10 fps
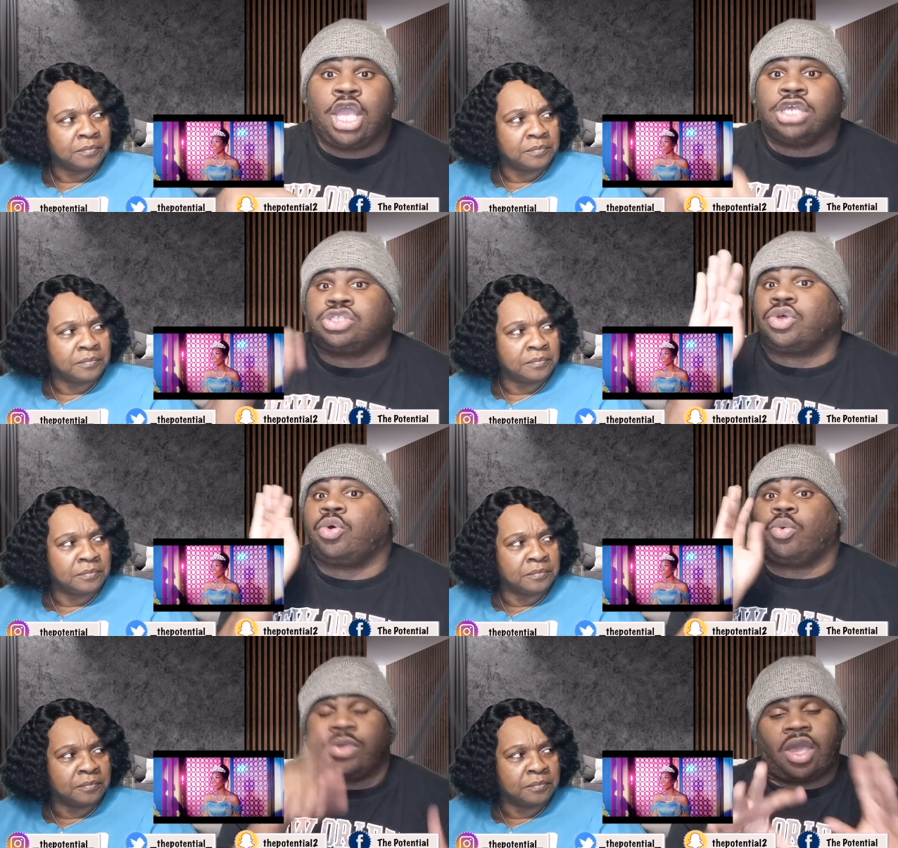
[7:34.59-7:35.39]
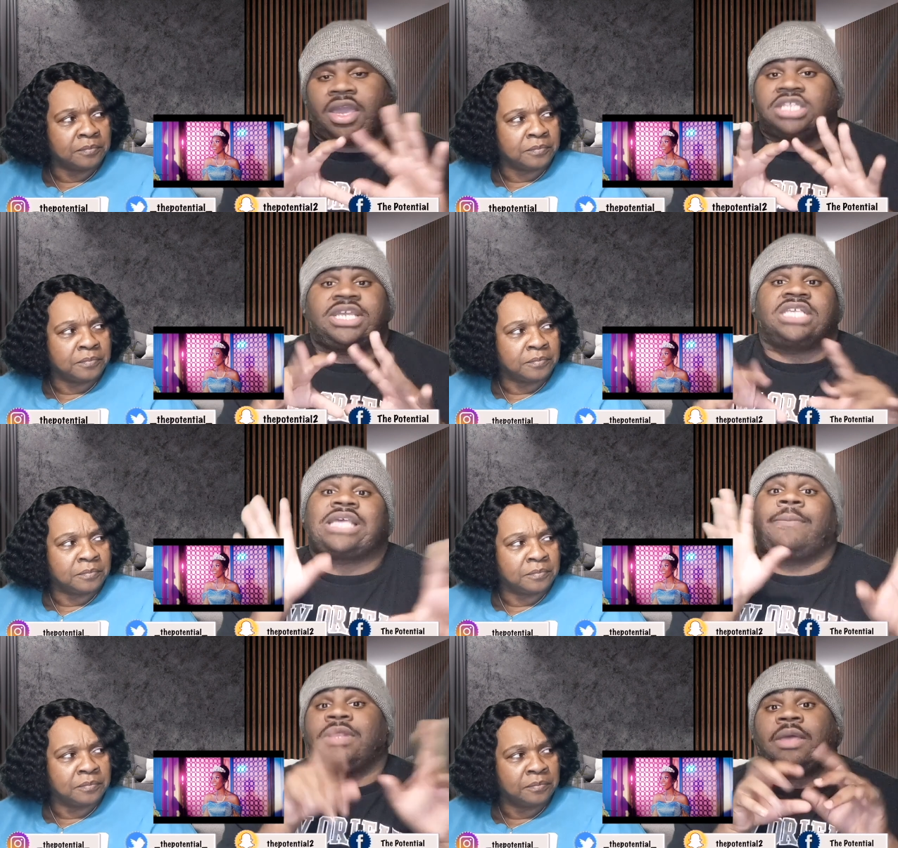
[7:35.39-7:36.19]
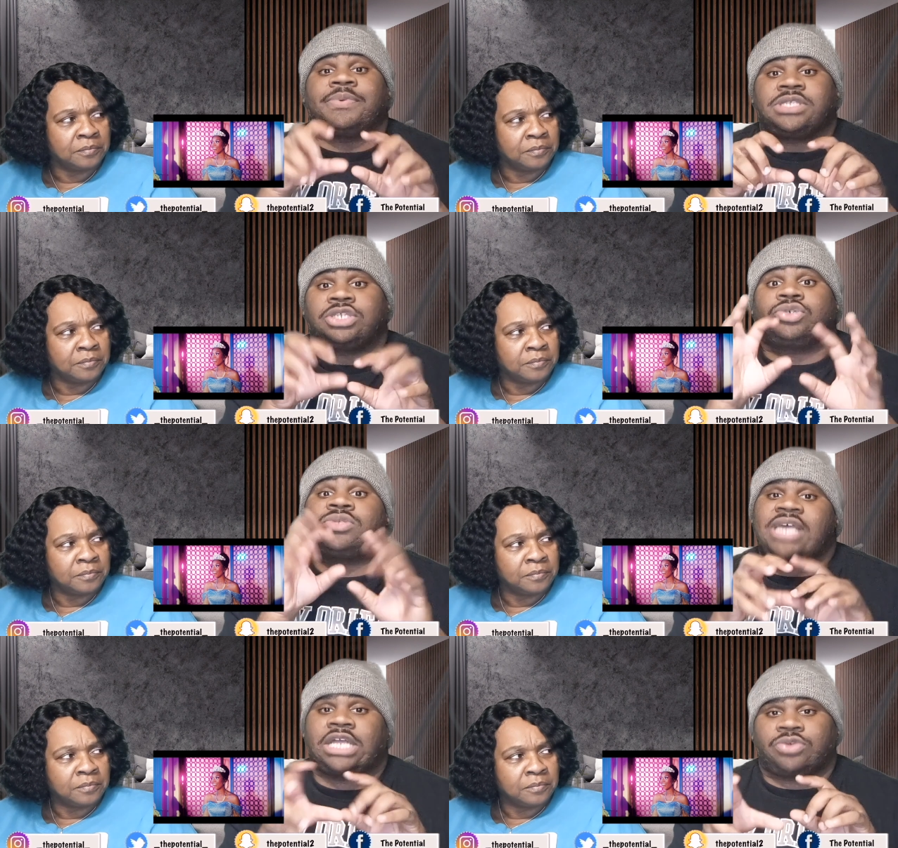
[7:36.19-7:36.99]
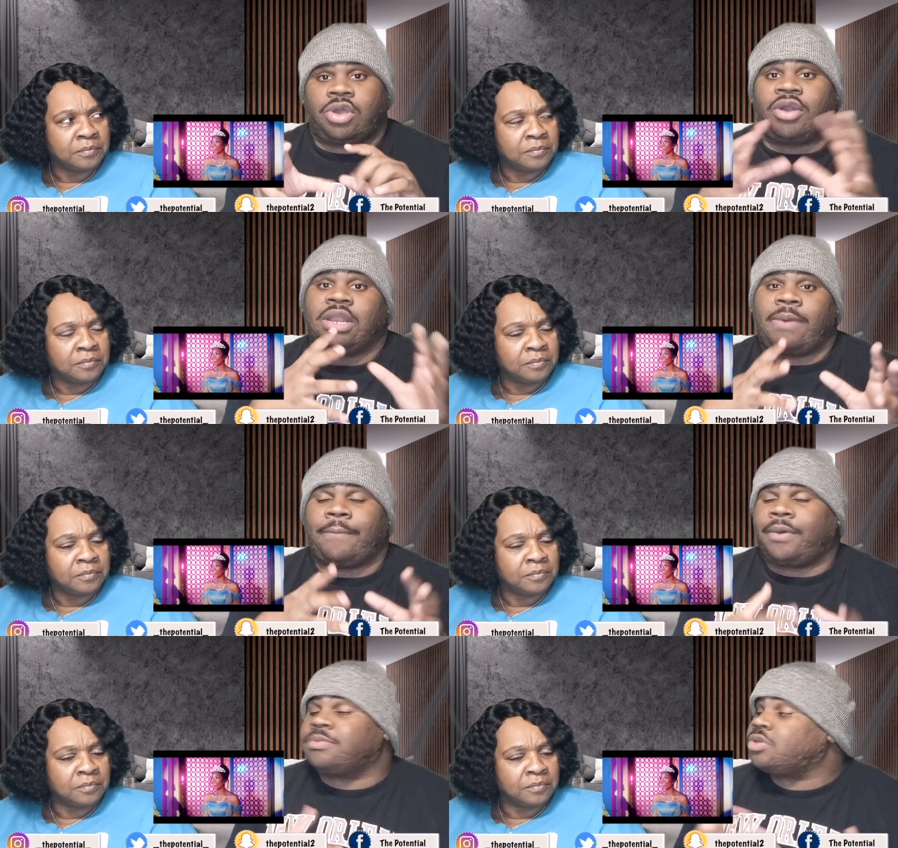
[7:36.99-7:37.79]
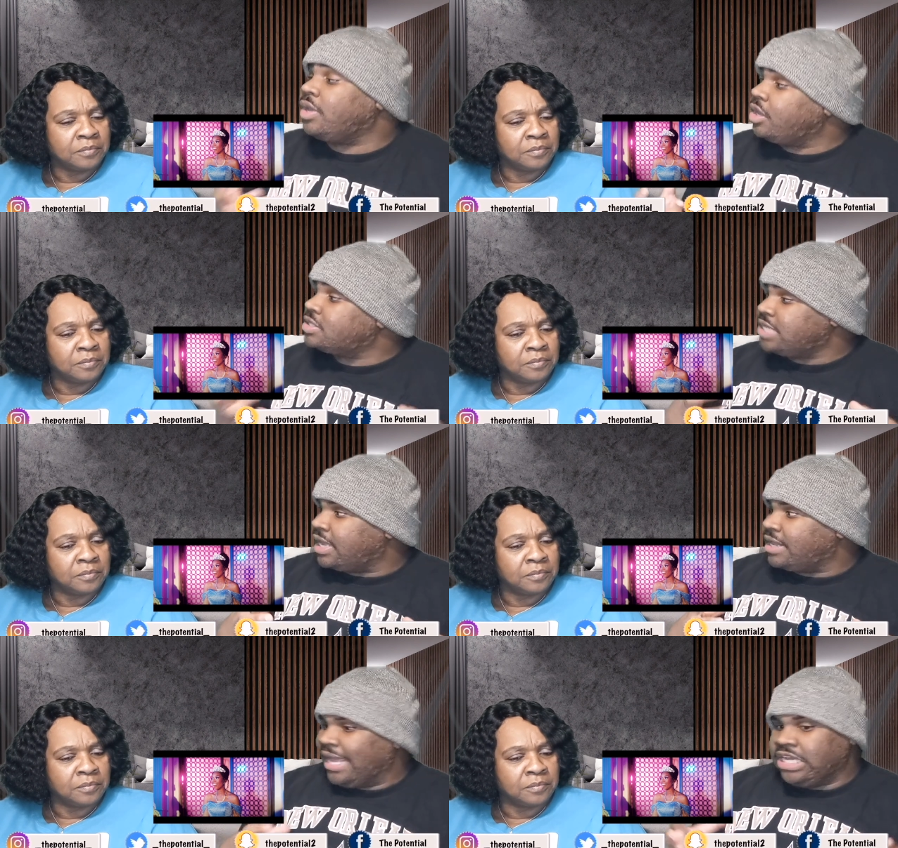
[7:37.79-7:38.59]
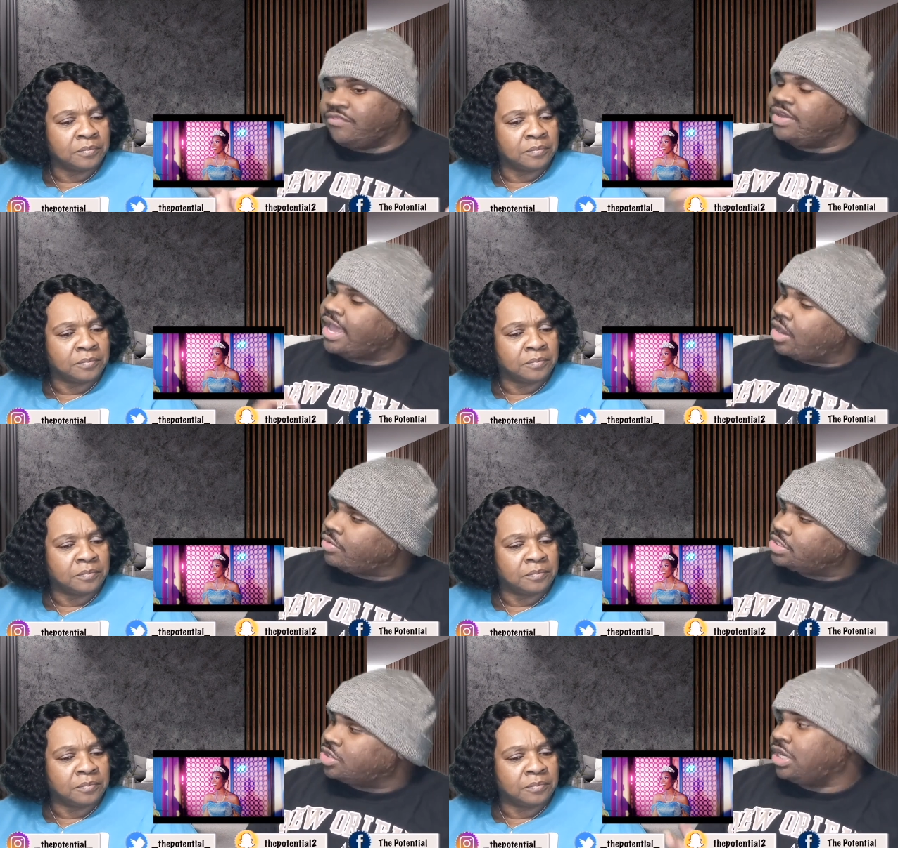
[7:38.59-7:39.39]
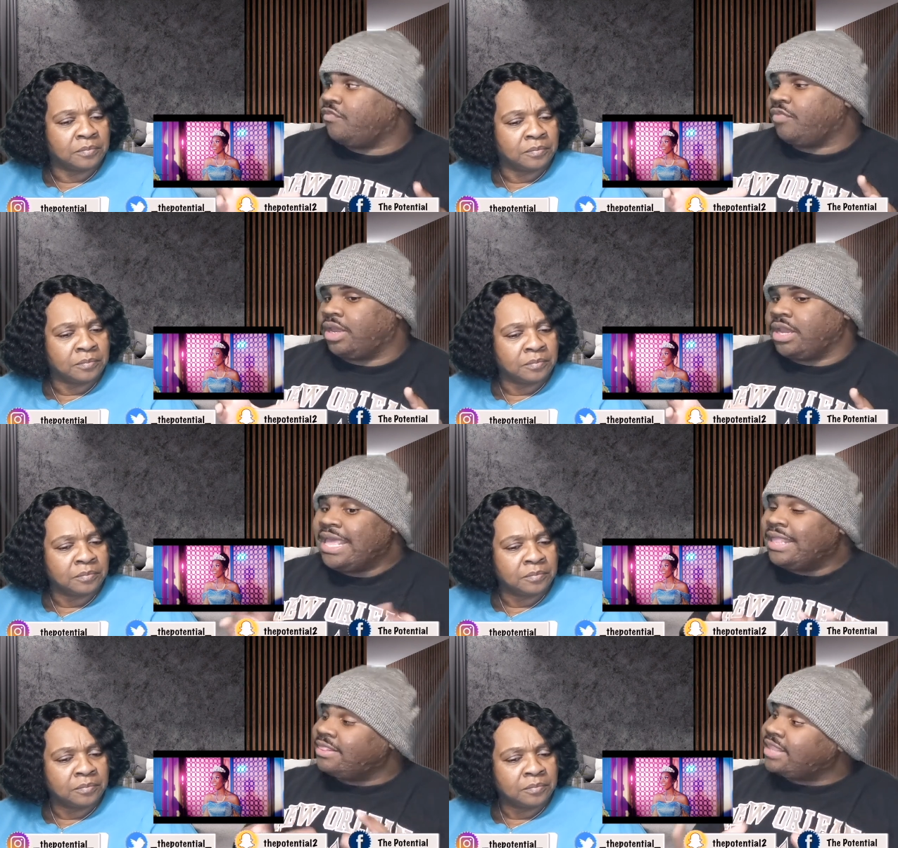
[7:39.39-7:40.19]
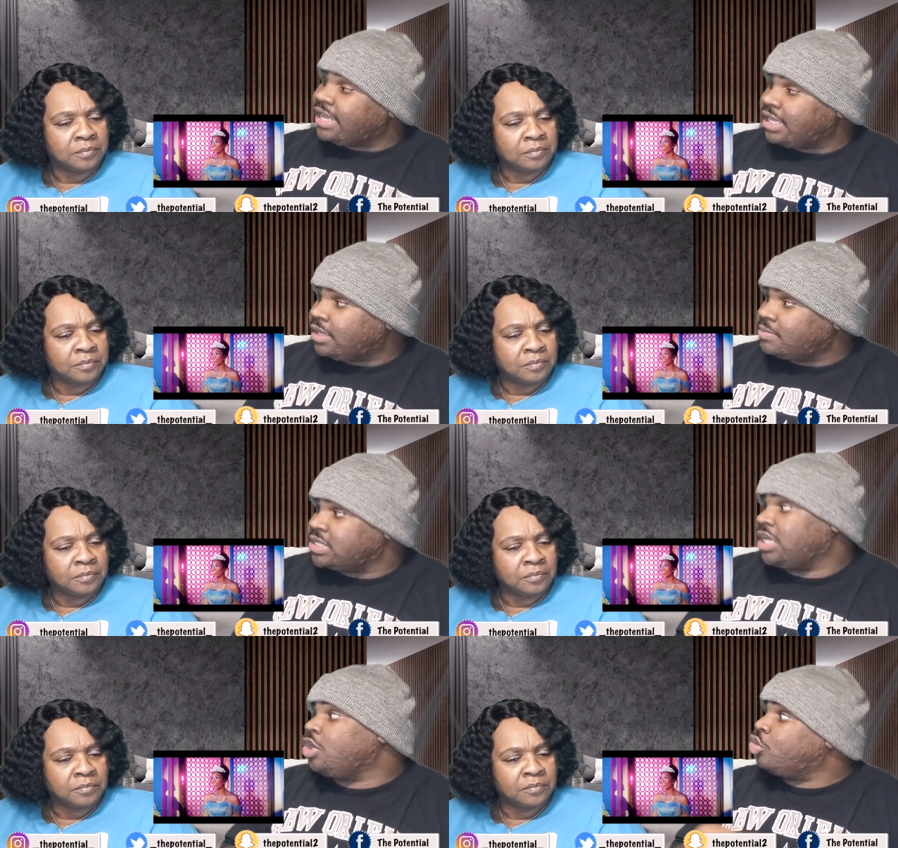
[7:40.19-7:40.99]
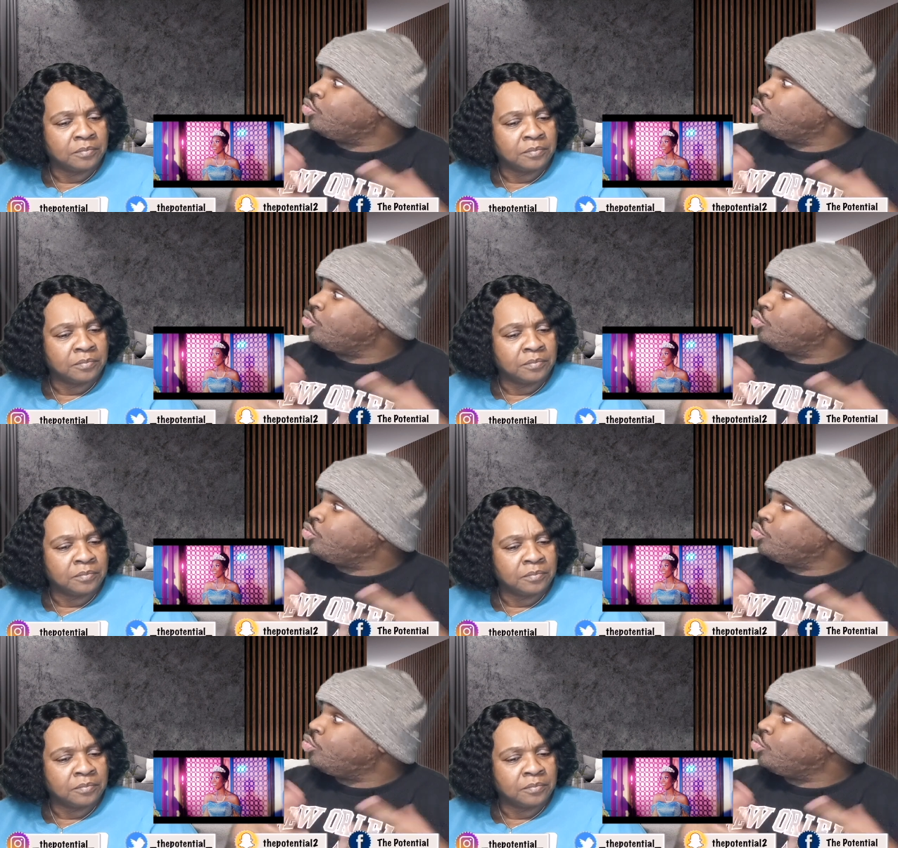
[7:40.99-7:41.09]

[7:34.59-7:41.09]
Speaker 1: So, when y'all get a chance, type in The Potential, Todrick Hall, it'll pop up. So, he'll take, like, different eras or different themes, and he'll